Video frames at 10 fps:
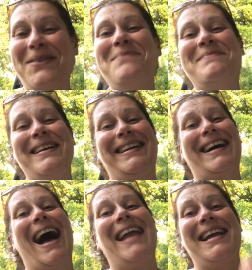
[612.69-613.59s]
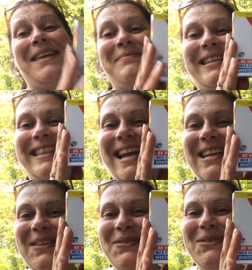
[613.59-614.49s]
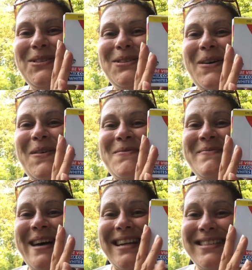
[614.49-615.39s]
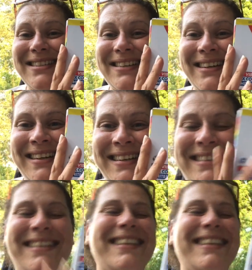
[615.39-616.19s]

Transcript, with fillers: Oh my God, Amy, thank you so much, girl.